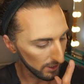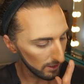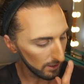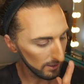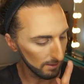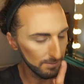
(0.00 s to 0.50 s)

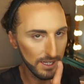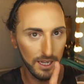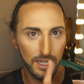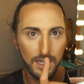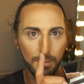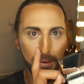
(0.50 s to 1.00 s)
it is I'm
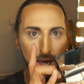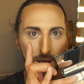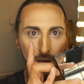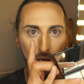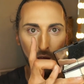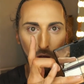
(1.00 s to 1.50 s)
taking a bit
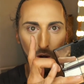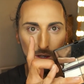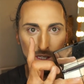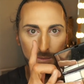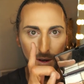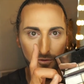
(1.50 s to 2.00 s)

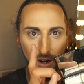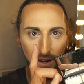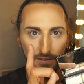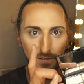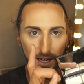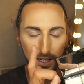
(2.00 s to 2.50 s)
onto my ring
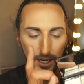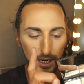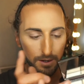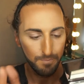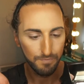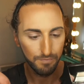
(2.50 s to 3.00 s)
finger